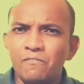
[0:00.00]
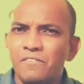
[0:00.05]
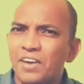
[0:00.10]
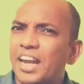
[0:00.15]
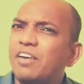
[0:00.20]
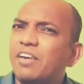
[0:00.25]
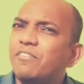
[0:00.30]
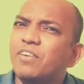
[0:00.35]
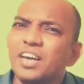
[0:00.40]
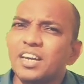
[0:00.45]

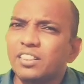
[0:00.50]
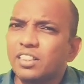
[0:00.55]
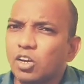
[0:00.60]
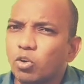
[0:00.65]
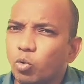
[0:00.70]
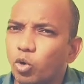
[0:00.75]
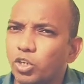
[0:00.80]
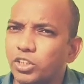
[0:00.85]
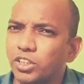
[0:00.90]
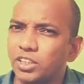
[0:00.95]
Whenever in
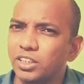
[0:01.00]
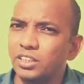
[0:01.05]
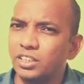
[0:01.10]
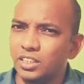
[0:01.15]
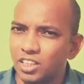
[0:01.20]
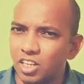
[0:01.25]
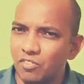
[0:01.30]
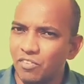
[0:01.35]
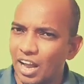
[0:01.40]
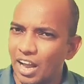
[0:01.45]
the
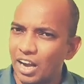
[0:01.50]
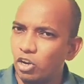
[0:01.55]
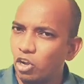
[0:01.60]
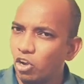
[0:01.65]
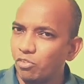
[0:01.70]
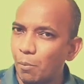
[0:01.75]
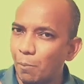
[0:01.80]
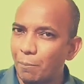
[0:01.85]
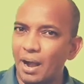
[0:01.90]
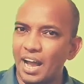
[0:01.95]
question the
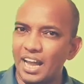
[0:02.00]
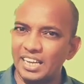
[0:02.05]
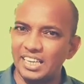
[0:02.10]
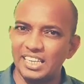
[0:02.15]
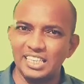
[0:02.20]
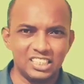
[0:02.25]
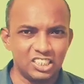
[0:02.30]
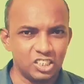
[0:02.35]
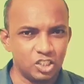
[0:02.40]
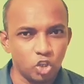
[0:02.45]
value of a
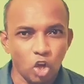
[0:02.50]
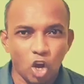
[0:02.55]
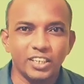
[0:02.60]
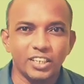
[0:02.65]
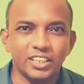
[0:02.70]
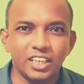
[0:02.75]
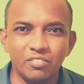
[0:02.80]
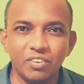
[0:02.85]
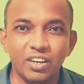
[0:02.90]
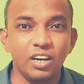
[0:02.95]
pi is
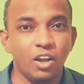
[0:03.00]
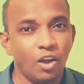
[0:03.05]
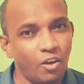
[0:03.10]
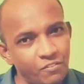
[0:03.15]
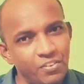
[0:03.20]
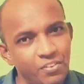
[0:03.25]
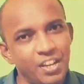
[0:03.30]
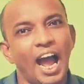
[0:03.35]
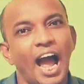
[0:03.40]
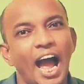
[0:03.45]
not given,
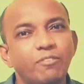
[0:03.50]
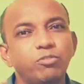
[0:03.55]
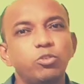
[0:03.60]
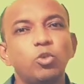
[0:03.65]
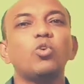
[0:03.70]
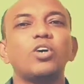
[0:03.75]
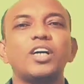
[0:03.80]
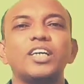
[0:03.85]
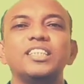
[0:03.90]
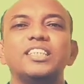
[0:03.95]
we
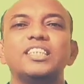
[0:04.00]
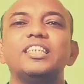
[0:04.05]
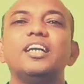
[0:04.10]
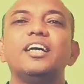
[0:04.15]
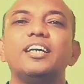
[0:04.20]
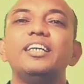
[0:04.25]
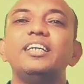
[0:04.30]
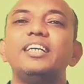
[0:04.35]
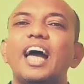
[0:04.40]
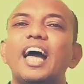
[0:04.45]
have to
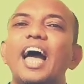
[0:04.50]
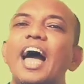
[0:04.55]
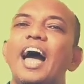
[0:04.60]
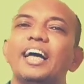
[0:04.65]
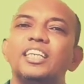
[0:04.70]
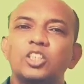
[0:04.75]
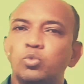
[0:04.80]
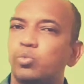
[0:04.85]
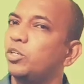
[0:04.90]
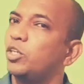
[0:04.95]
consider it
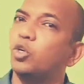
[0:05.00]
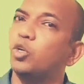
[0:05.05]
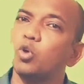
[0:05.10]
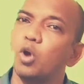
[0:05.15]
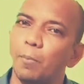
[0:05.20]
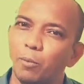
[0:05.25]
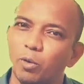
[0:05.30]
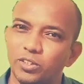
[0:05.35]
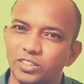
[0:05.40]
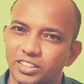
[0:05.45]
as
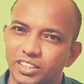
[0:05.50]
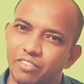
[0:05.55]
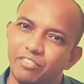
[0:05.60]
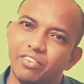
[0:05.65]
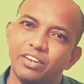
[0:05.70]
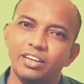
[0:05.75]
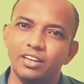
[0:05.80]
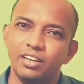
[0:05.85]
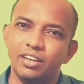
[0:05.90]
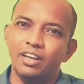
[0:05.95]

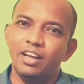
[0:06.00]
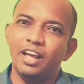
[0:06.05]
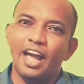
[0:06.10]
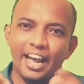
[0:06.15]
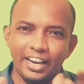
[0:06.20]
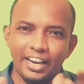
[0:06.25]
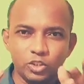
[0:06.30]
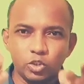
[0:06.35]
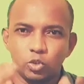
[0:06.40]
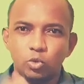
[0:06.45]
22/7
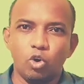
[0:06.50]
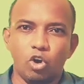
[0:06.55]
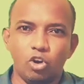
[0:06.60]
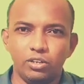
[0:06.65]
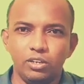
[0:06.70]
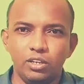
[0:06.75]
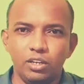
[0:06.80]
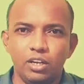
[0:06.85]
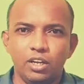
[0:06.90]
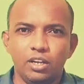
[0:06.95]
and so
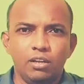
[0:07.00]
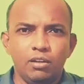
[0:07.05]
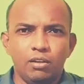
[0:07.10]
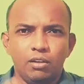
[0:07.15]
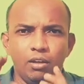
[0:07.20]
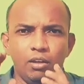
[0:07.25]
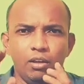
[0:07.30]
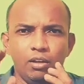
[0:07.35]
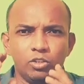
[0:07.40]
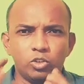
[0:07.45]
on.
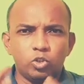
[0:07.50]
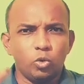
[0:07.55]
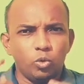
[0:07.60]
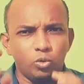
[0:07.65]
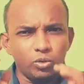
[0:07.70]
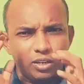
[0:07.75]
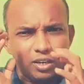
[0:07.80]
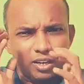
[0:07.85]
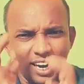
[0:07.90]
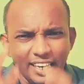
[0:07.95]

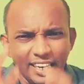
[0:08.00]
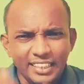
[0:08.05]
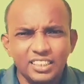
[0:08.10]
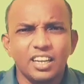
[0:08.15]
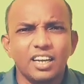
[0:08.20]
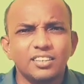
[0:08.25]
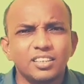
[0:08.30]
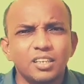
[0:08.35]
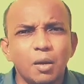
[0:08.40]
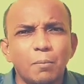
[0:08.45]
So
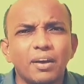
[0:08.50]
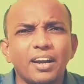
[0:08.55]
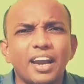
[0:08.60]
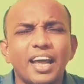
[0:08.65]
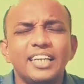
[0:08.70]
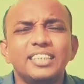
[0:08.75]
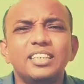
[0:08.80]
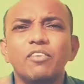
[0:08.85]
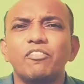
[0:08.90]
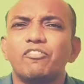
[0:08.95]
let's
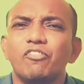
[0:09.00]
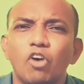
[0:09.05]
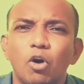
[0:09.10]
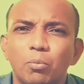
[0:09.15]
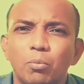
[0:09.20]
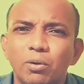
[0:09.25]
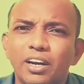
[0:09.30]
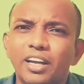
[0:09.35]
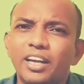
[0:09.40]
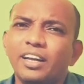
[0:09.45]
summarize the
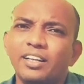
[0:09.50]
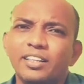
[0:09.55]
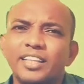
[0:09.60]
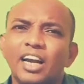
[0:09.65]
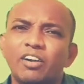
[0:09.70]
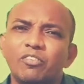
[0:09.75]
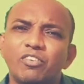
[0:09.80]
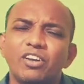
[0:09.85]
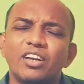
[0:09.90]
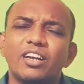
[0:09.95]
formulae
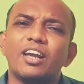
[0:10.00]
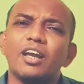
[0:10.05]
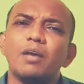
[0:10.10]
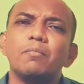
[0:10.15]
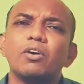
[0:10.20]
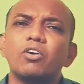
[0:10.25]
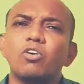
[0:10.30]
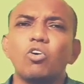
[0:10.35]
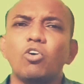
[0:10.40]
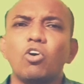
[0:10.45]
that we
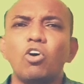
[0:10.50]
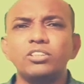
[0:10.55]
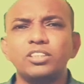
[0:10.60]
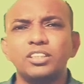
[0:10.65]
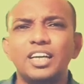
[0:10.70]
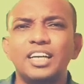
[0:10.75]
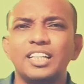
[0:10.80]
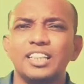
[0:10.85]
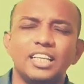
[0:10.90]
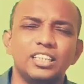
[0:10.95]
came
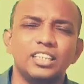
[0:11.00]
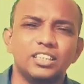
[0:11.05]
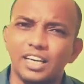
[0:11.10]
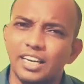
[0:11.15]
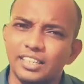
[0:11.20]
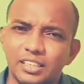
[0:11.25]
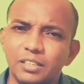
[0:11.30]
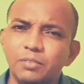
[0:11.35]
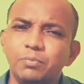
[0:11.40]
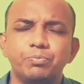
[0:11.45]
across in this
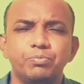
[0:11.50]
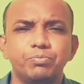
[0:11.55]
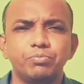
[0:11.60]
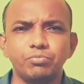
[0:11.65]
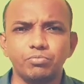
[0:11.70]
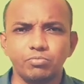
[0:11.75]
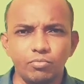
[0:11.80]
lesson.